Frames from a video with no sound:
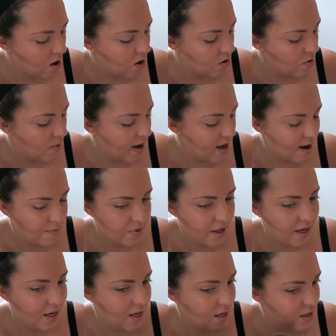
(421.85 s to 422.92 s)
all the way up
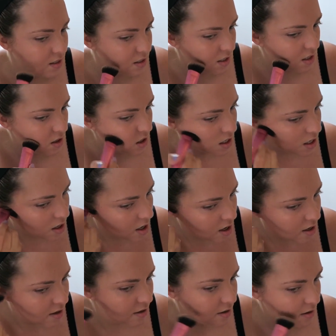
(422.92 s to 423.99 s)
like into your
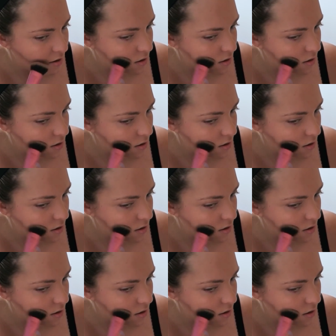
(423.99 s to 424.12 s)
ear.